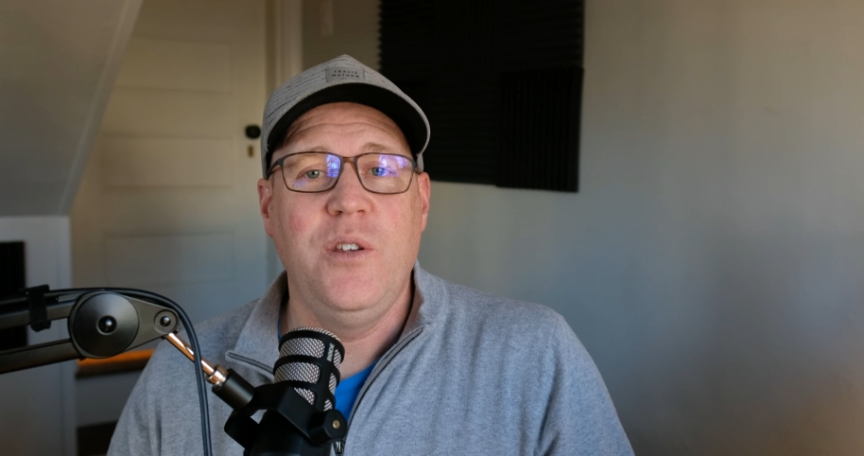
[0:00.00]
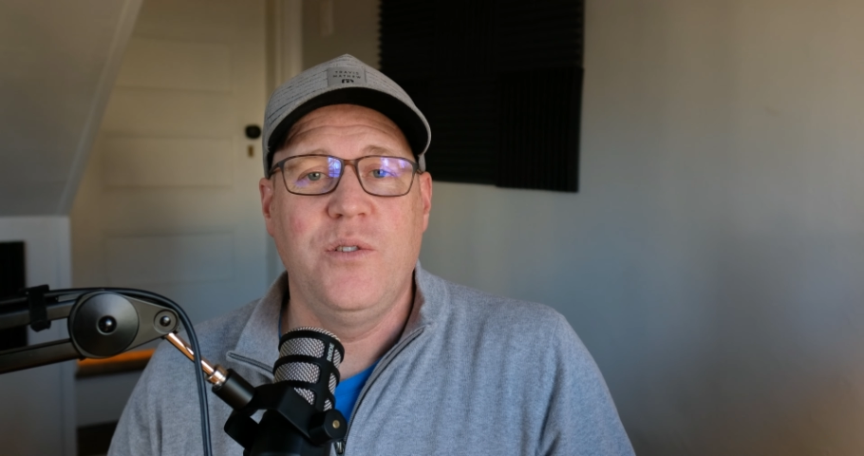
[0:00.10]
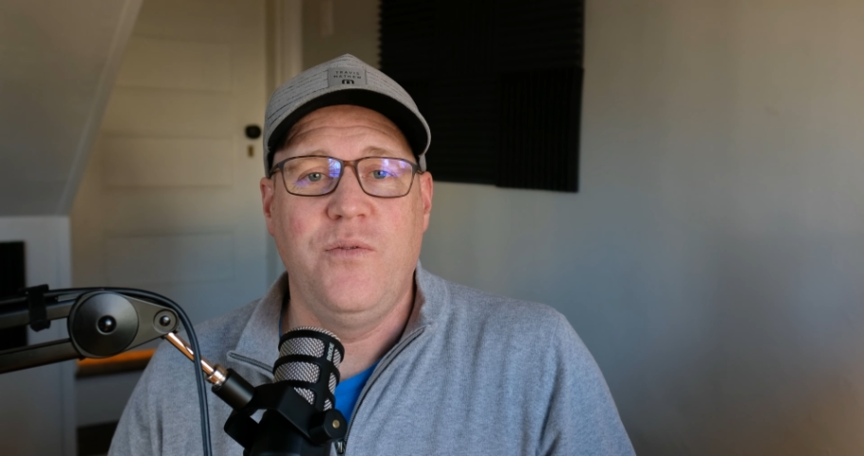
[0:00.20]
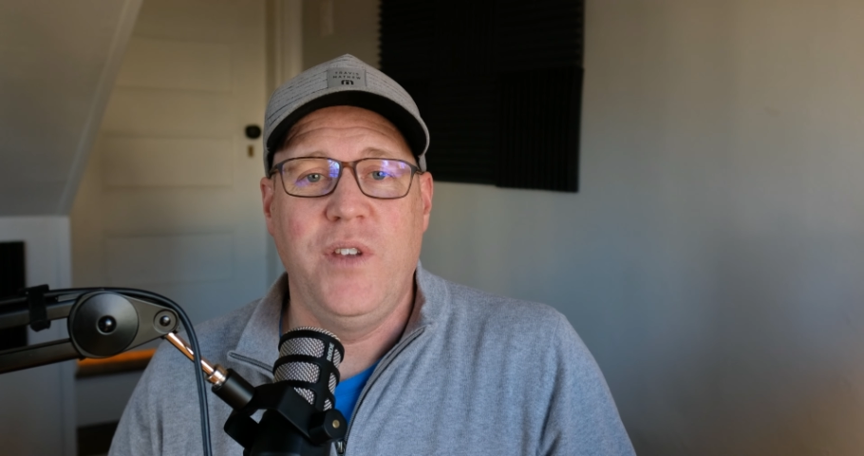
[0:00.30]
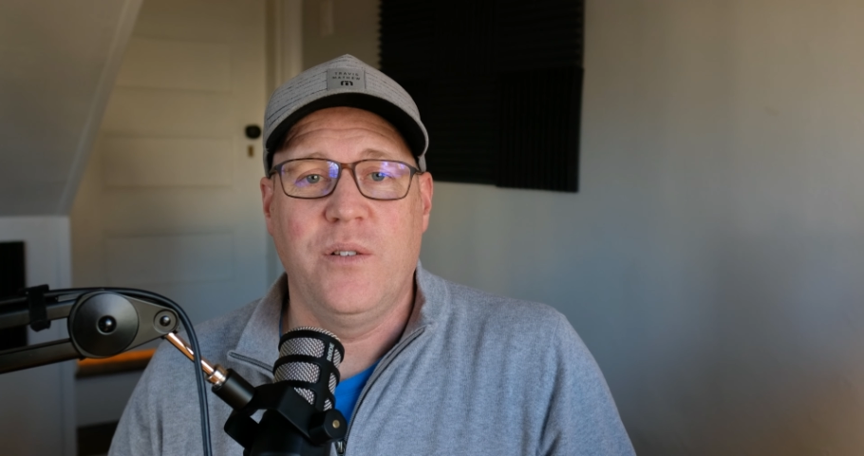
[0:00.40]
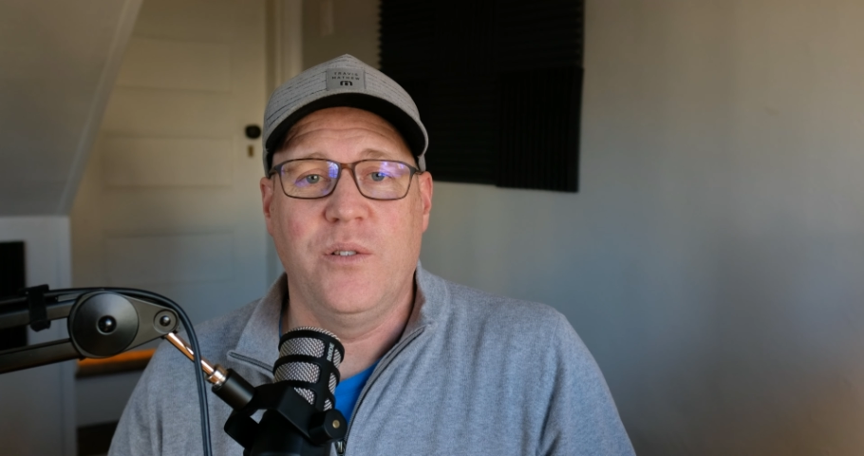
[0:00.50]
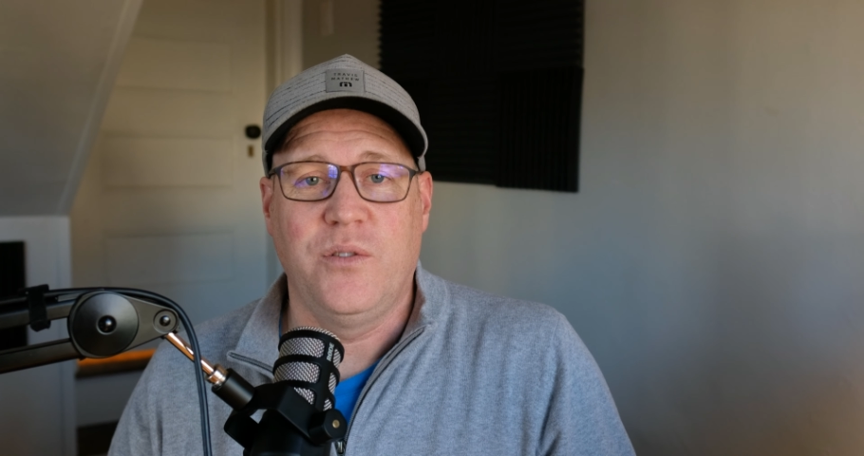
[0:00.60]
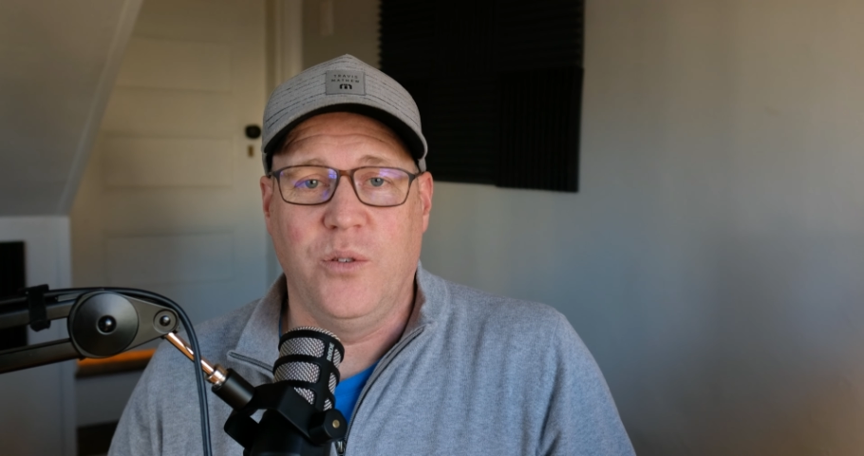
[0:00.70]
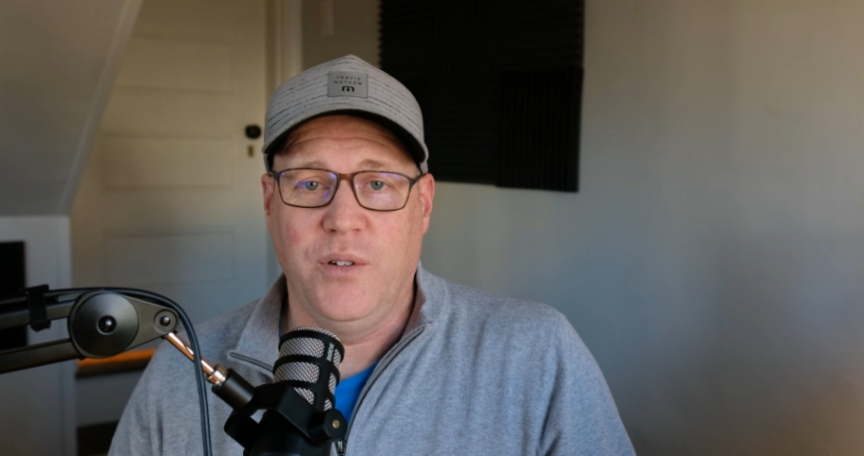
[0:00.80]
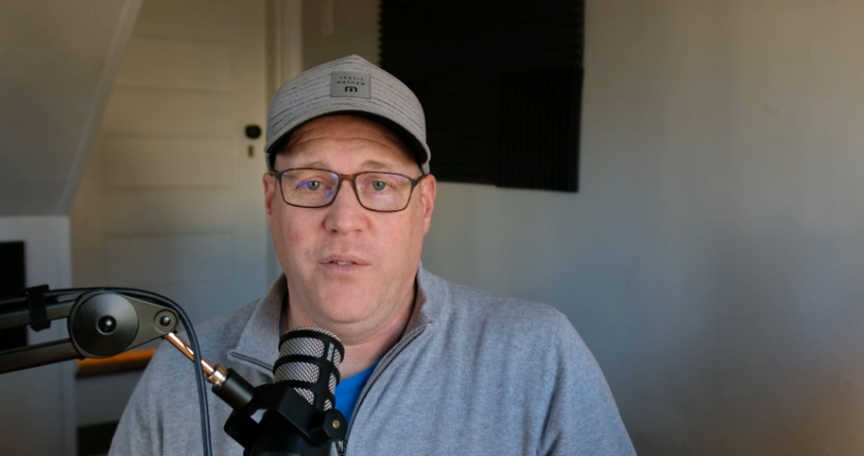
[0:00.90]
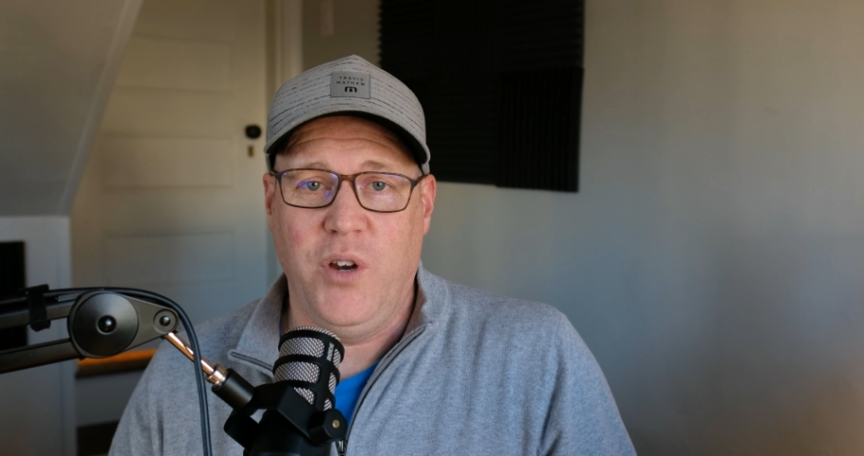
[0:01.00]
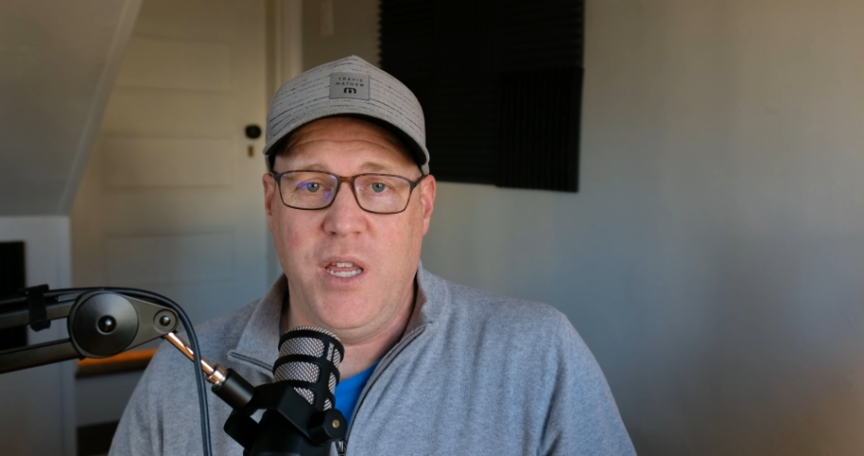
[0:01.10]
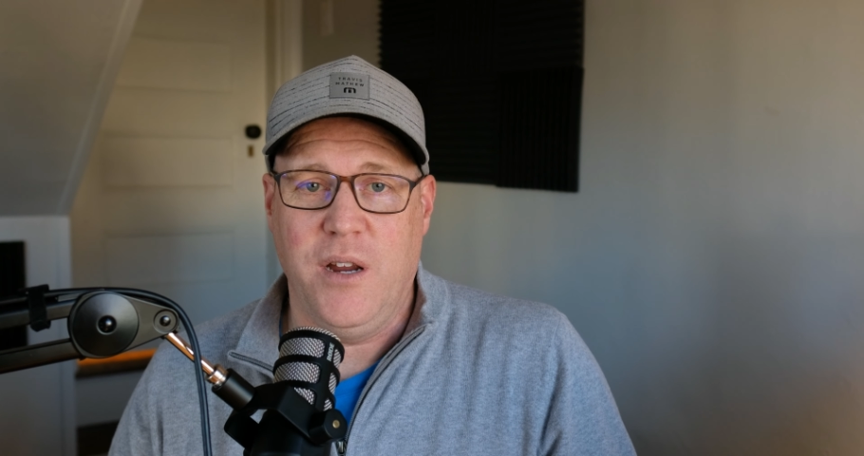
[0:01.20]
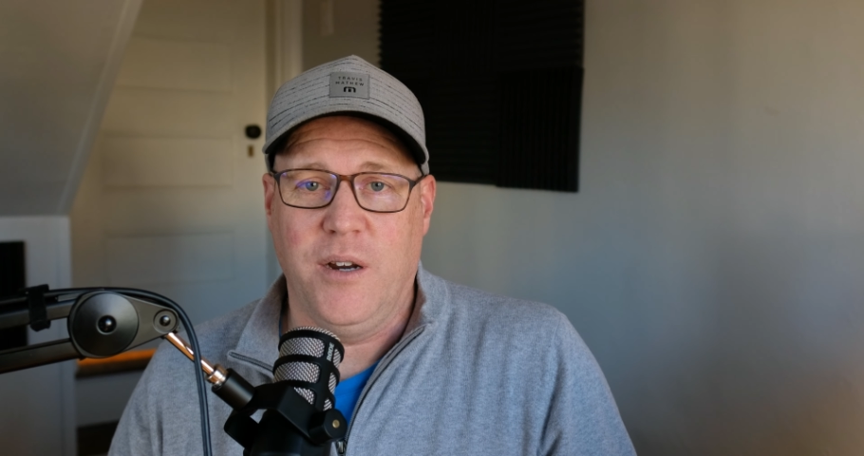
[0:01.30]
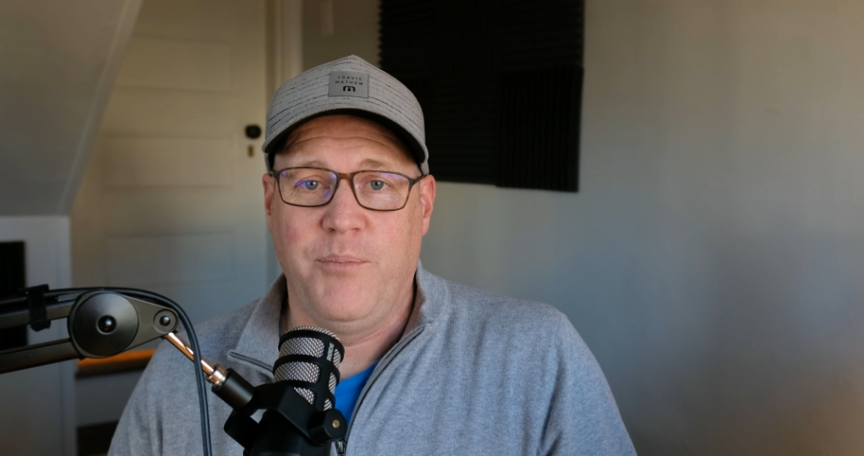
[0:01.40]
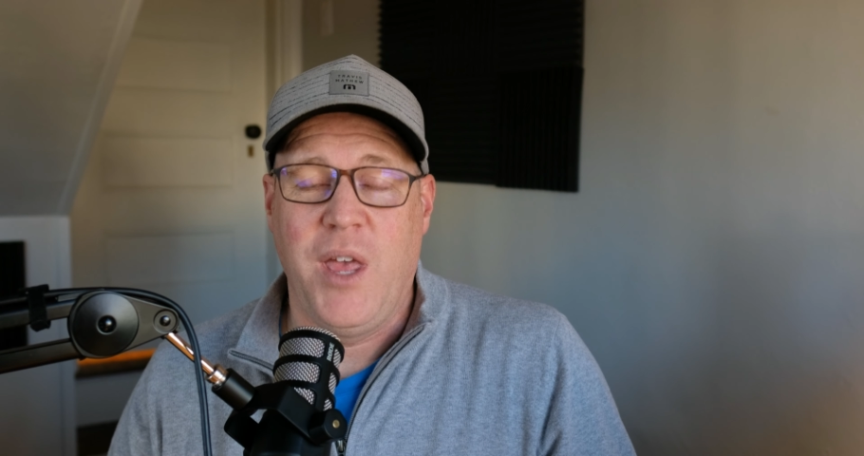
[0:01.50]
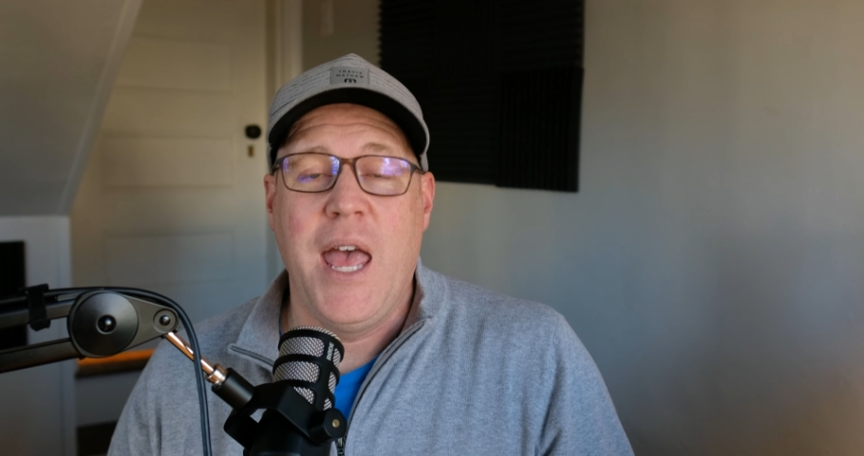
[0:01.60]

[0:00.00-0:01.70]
used vehicles sold every year,